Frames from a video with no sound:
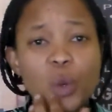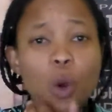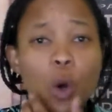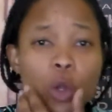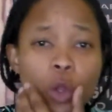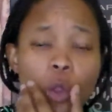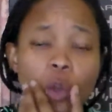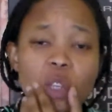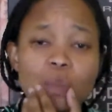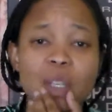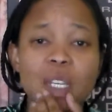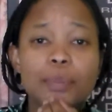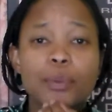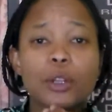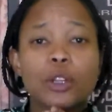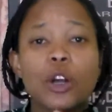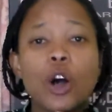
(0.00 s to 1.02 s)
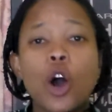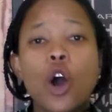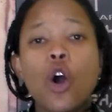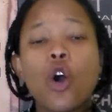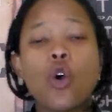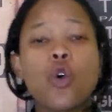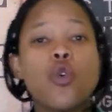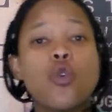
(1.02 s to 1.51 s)
We all know those people
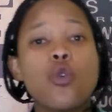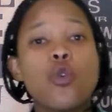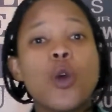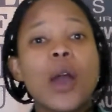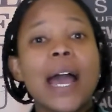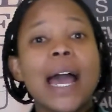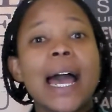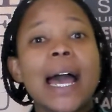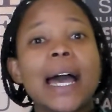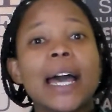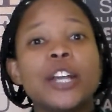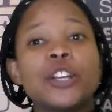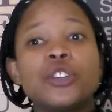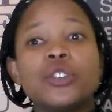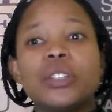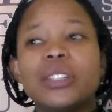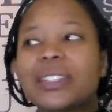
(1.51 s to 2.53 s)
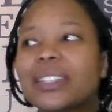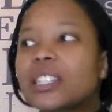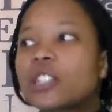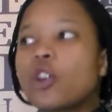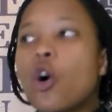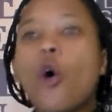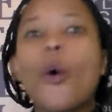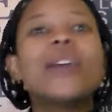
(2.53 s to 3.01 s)
who
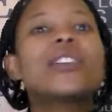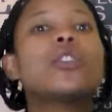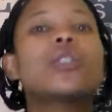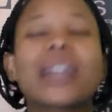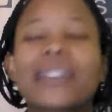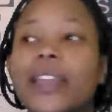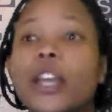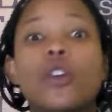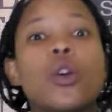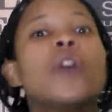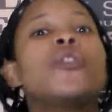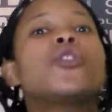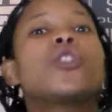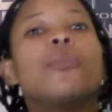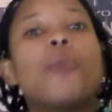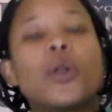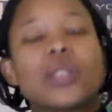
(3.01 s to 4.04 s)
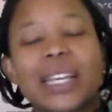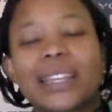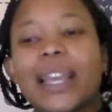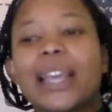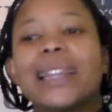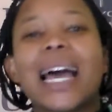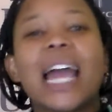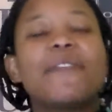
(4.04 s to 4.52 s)
just always look like they're going through the most. Like
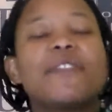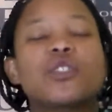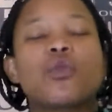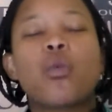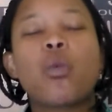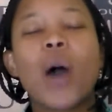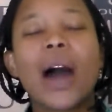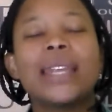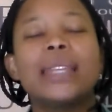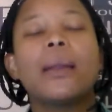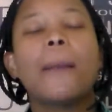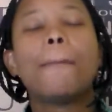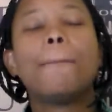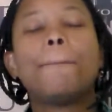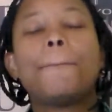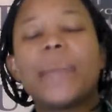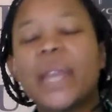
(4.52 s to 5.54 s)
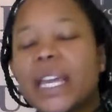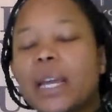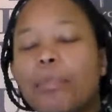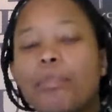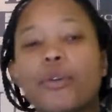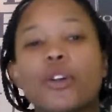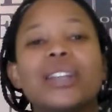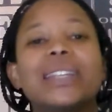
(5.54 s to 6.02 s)
their life is one
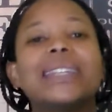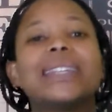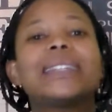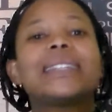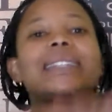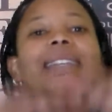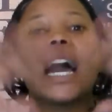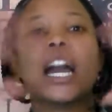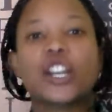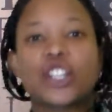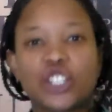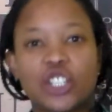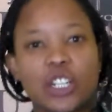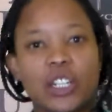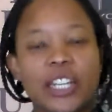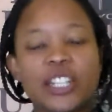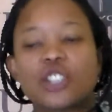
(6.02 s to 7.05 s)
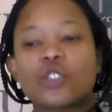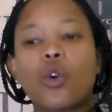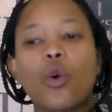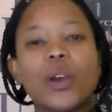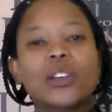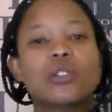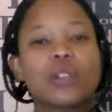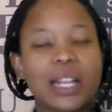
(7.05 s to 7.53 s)
big production. They just
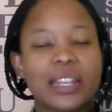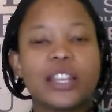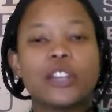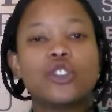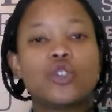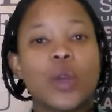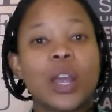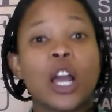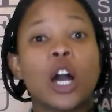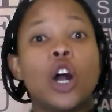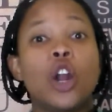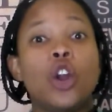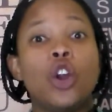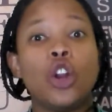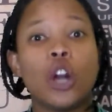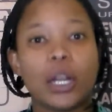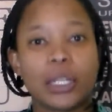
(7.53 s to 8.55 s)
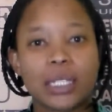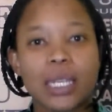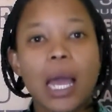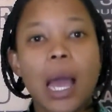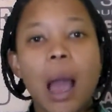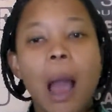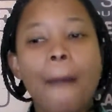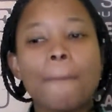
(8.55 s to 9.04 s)
always look like they're doing a lot.
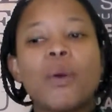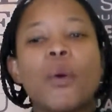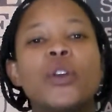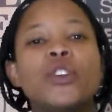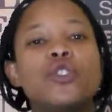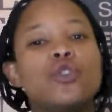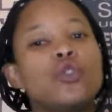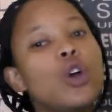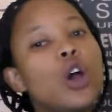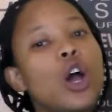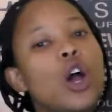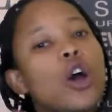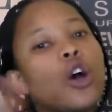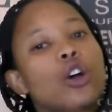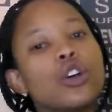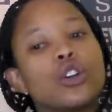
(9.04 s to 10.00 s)
But when you